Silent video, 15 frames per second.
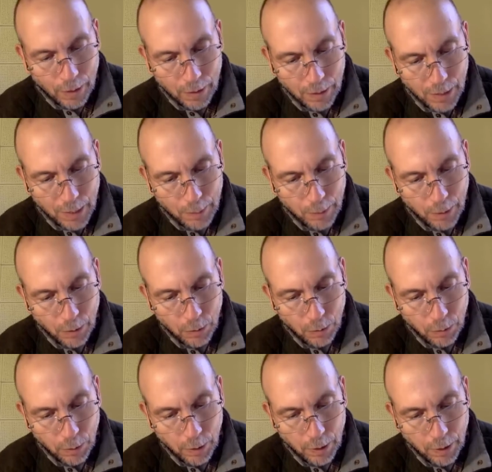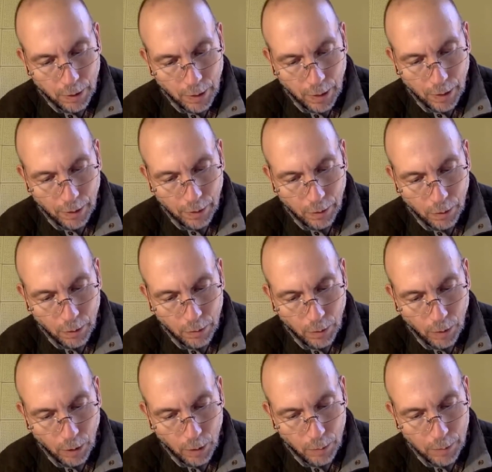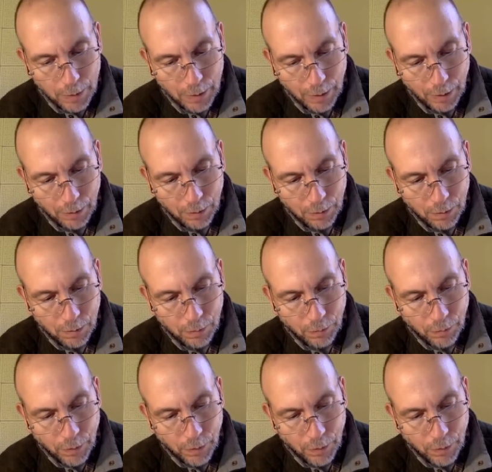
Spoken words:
namely through the denial of all beings.